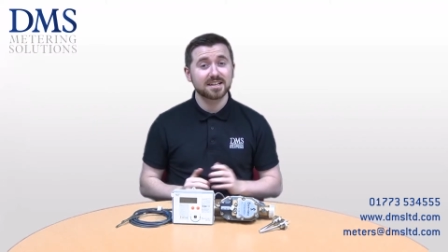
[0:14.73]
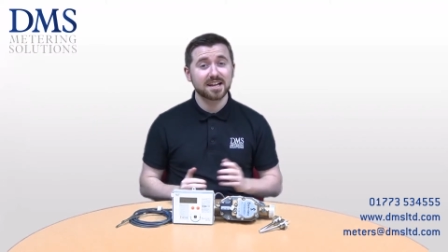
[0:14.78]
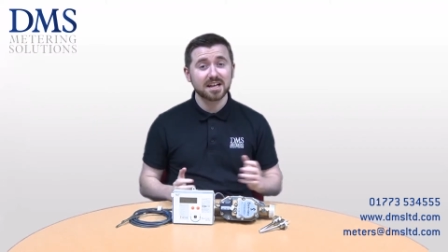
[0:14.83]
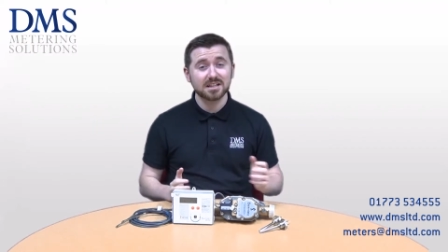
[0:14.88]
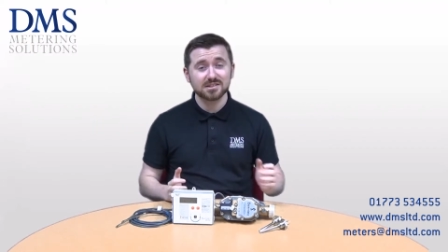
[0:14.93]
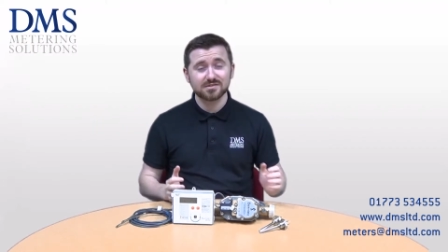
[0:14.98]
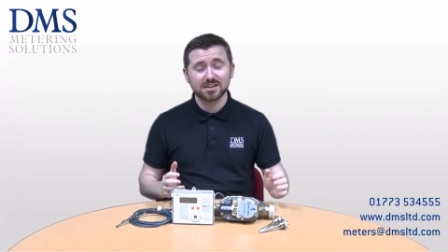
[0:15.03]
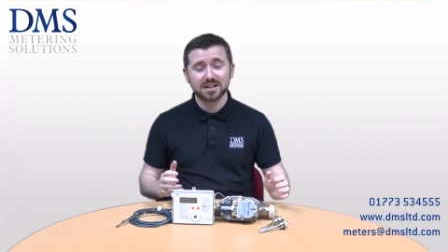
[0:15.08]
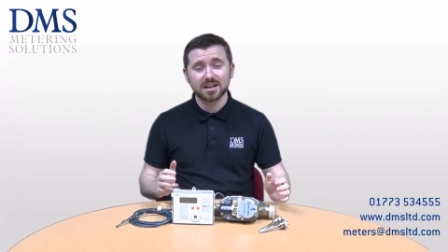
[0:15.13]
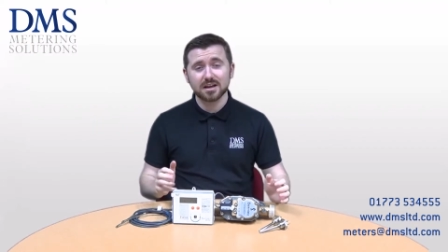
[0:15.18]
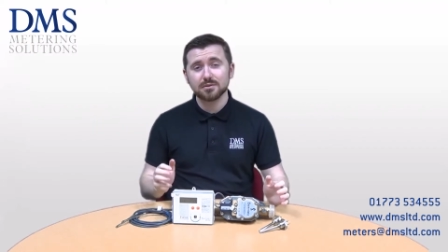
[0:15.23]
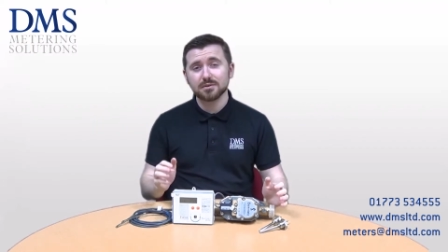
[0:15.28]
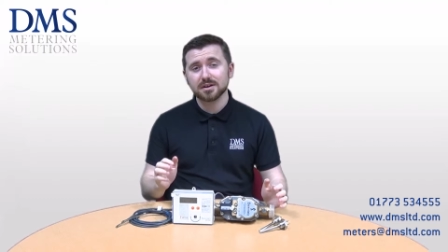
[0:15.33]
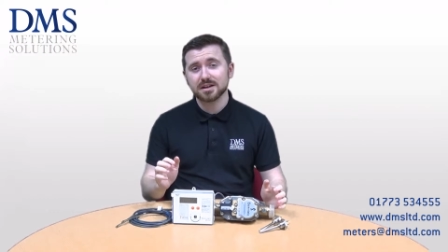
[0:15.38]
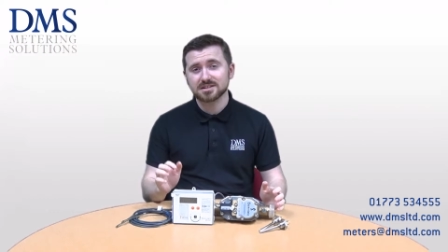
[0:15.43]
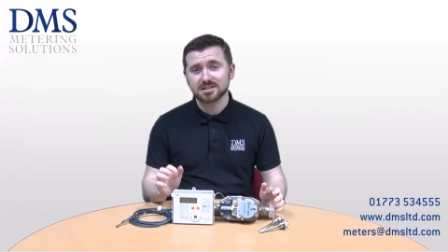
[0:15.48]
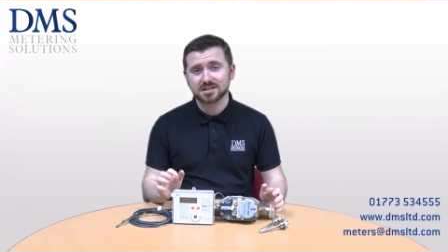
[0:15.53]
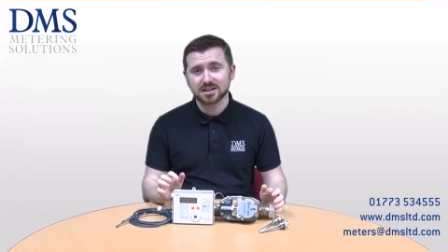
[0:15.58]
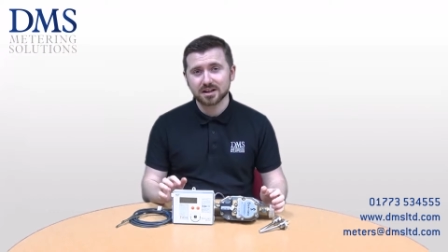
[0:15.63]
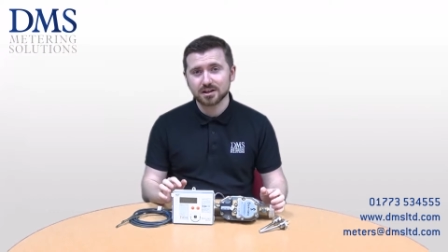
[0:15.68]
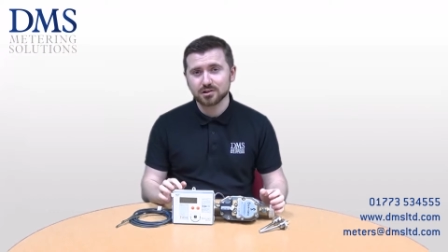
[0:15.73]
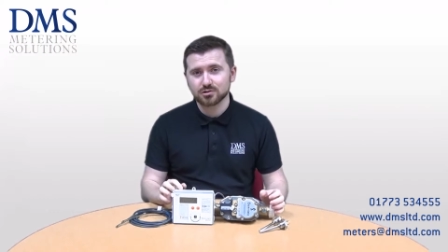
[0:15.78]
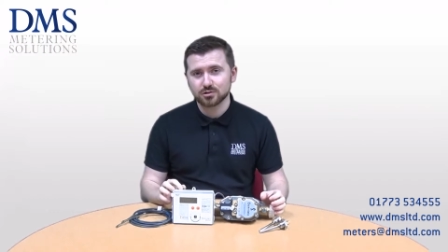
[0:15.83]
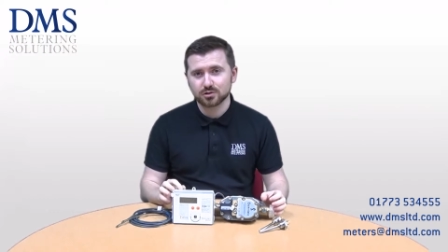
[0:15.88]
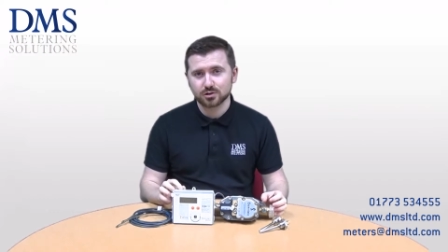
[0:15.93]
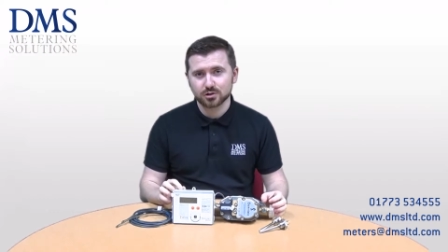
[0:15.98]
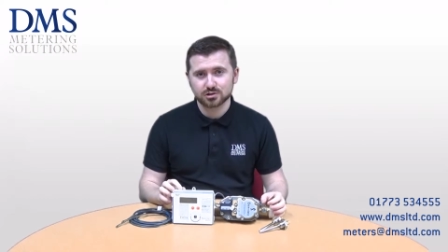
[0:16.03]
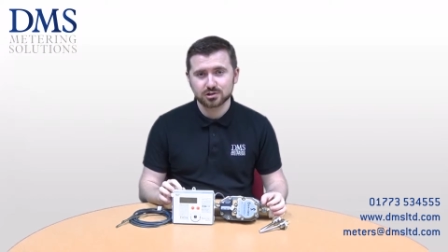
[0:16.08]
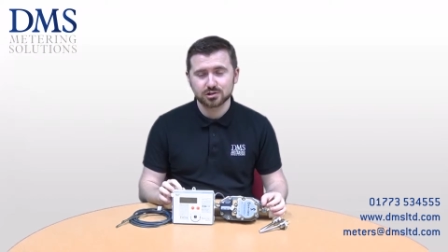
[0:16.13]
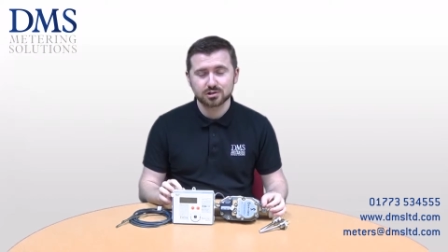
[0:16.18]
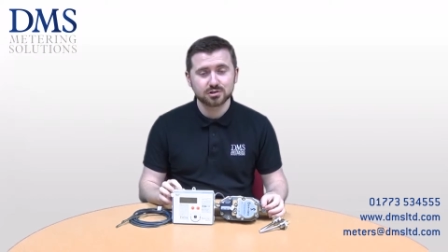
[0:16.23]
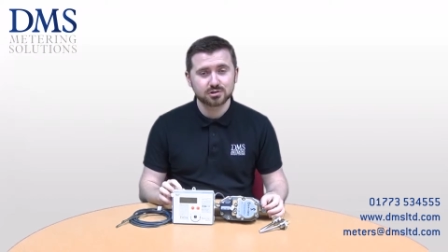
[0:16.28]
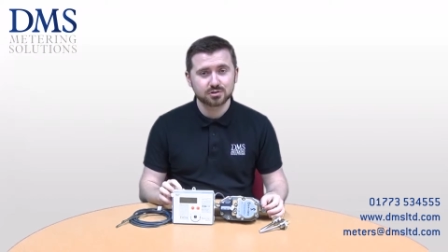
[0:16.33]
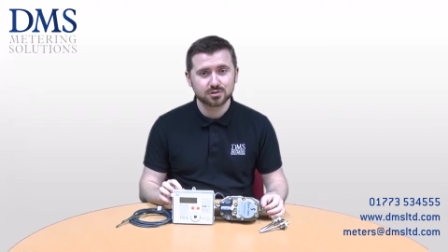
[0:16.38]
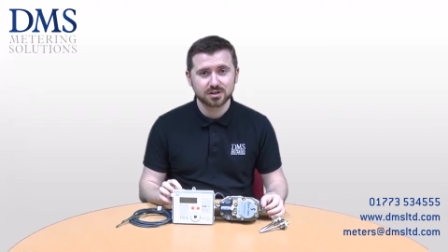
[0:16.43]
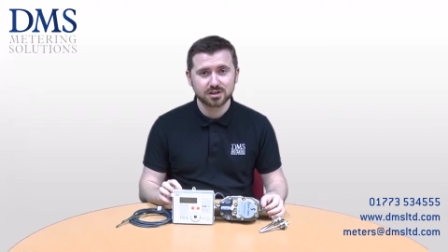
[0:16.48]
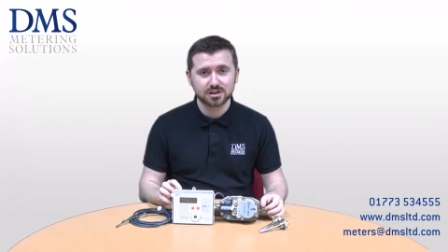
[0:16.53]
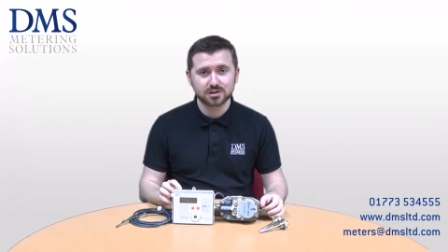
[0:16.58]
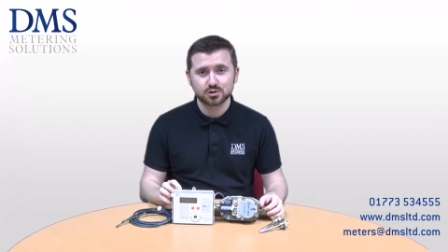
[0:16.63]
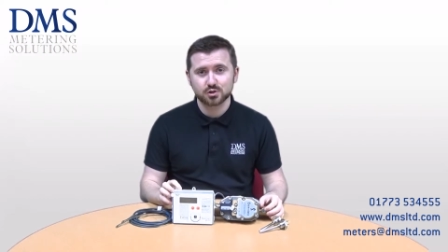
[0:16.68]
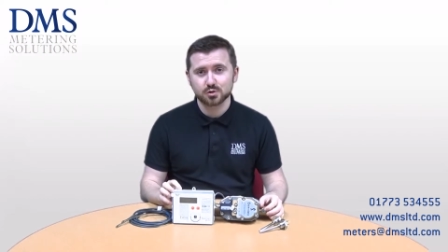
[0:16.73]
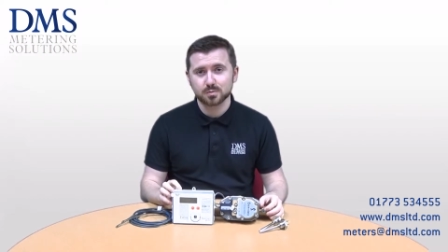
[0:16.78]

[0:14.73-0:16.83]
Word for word: Today's video is an introduction to the